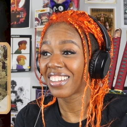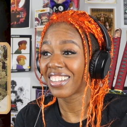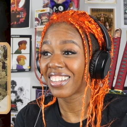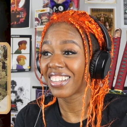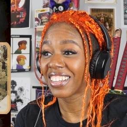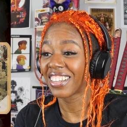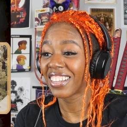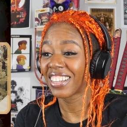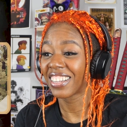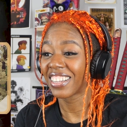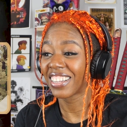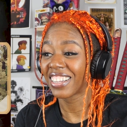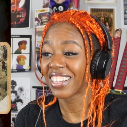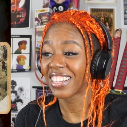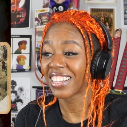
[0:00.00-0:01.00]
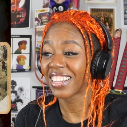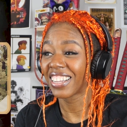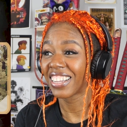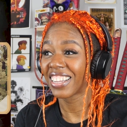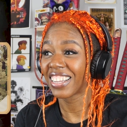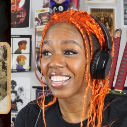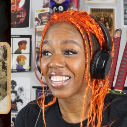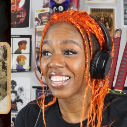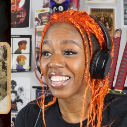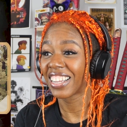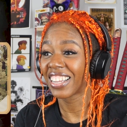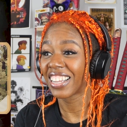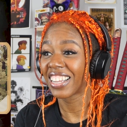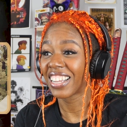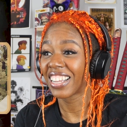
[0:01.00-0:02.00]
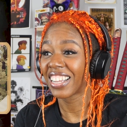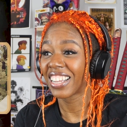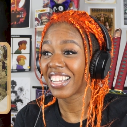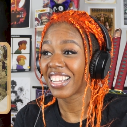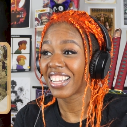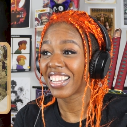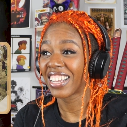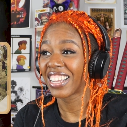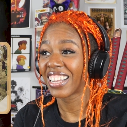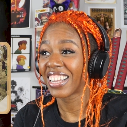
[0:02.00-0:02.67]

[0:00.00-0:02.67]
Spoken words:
[no speech]